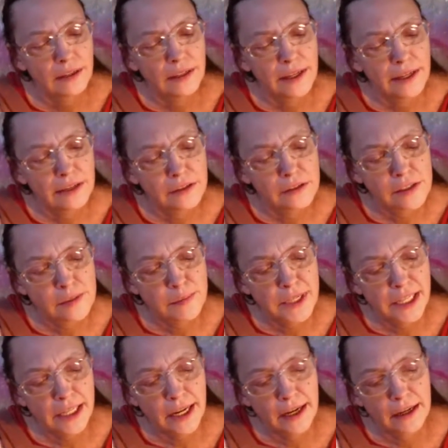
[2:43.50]
Nails
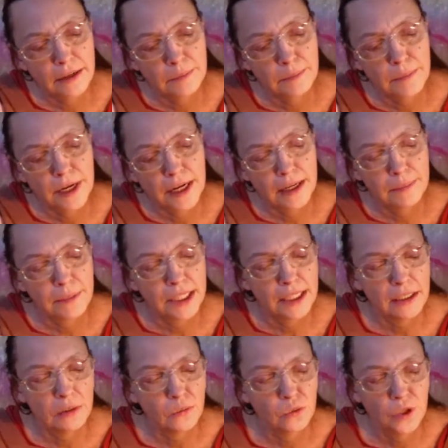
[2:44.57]
began by
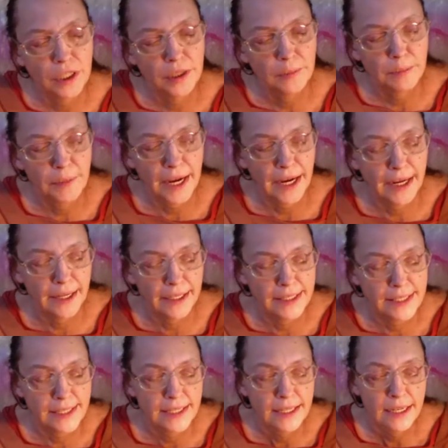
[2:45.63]
being wooden
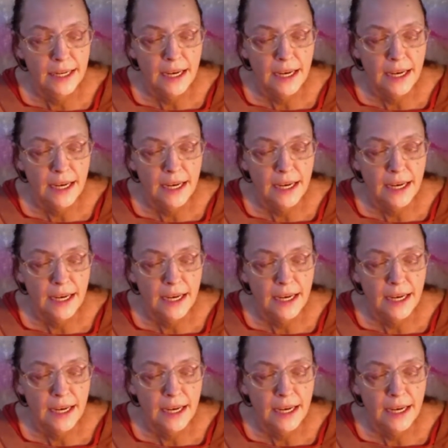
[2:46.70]
pegs